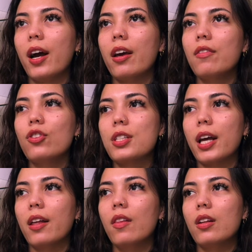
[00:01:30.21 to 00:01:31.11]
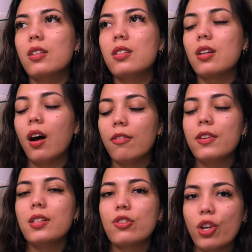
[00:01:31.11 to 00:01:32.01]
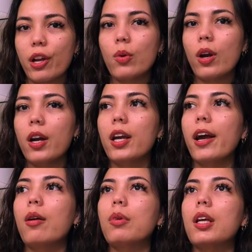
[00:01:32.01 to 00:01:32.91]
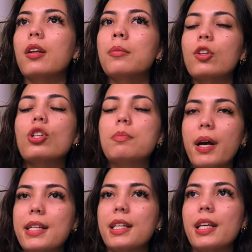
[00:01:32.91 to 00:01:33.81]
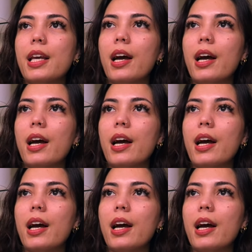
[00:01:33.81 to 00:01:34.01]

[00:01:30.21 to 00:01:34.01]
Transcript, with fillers: I've just had the toughest January, I mean, just mentally.